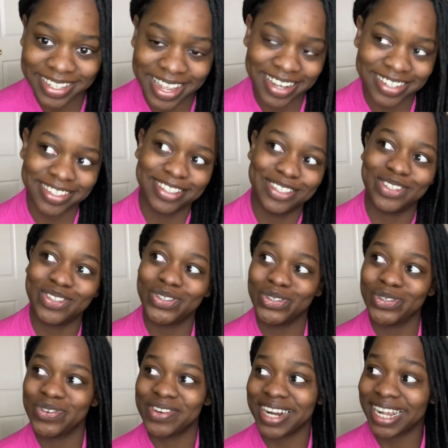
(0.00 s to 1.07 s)
I just
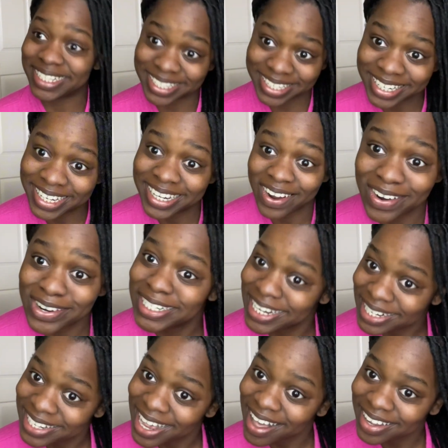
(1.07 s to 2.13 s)
do what I see on
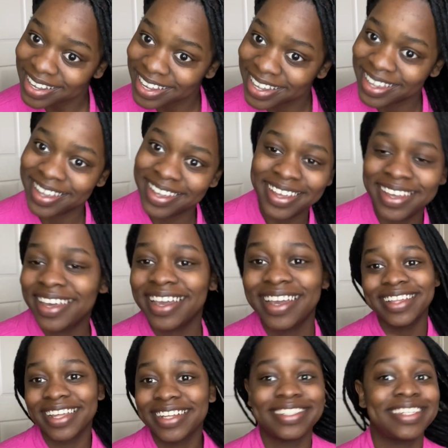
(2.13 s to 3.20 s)
TikTok,
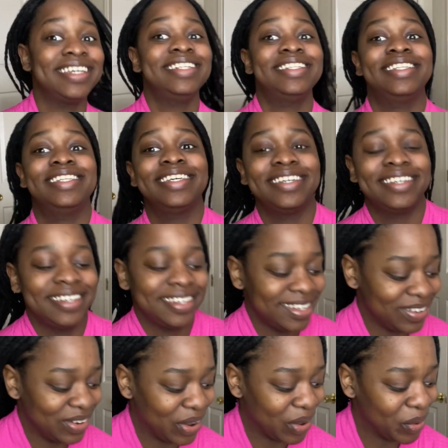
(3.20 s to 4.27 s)
and that's it.
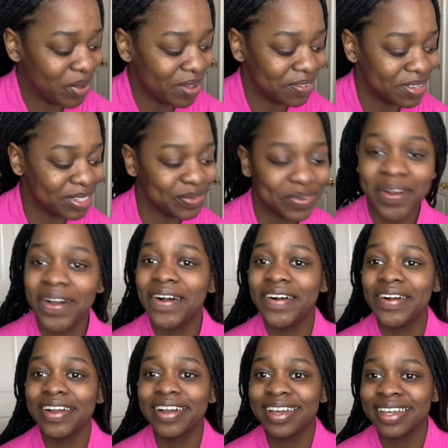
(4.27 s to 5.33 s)
You know, if it's
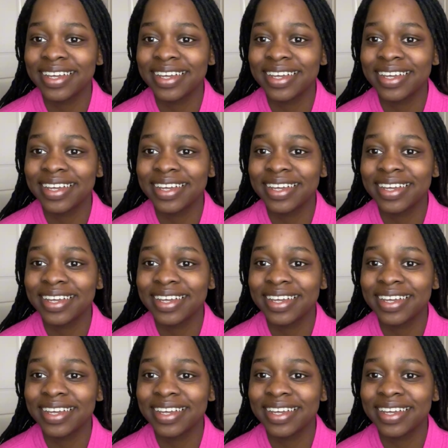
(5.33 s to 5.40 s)
wrong,